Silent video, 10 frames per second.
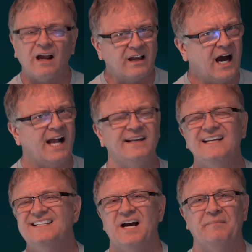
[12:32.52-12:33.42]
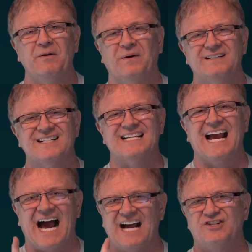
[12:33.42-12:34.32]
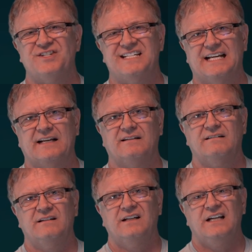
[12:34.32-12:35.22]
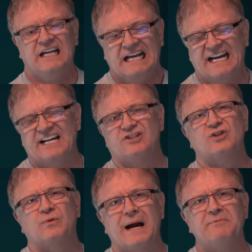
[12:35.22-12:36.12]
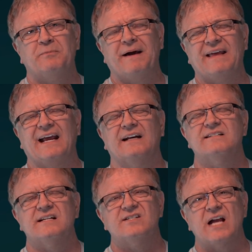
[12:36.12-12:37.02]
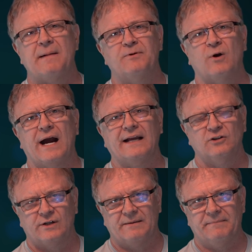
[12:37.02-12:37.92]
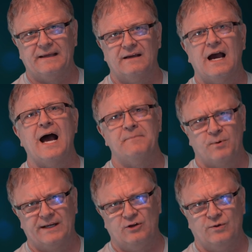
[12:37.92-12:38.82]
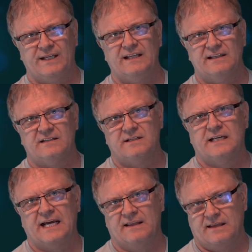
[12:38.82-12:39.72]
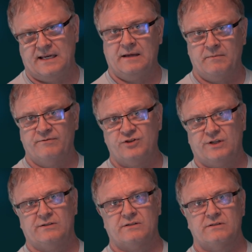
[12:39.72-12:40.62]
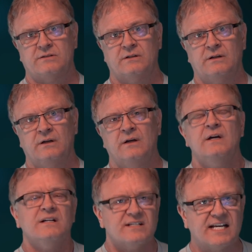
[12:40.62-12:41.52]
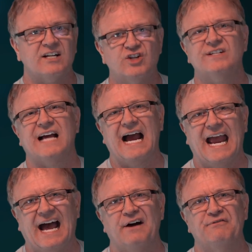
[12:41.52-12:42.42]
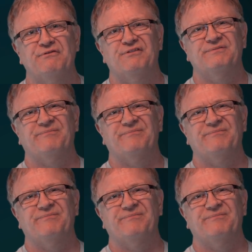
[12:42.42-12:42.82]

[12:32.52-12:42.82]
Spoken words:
God didn't tell me what to say. I just did it. And I just grabbed her by the hand. I said, stop crying. Look at me. I bring you healing today in the name of Jesus. Such as I have.